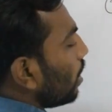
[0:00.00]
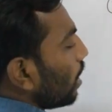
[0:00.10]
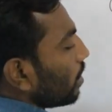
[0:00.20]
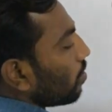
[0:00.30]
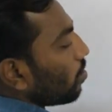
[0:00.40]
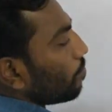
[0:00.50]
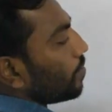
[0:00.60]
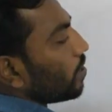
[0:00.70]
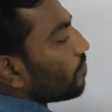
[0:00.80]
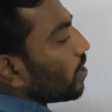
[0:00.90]
and our
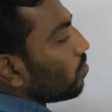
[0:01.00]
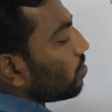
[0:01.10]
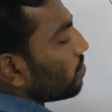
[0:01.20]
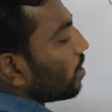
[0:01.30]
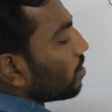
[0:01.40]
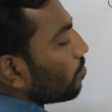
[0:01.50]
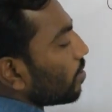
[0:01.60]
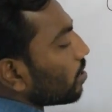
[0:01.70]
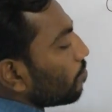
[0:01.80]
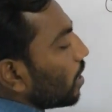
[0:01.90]
b value is nothing
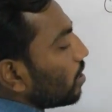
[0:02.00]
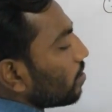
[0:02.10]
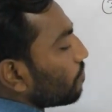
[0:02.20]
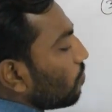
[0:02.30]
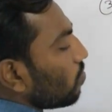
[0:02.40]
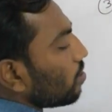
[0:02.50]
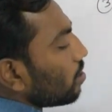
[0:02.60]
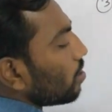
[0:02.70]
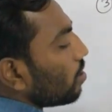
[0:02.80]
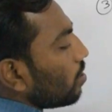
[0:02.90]
but minus
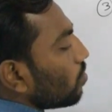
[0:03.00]
4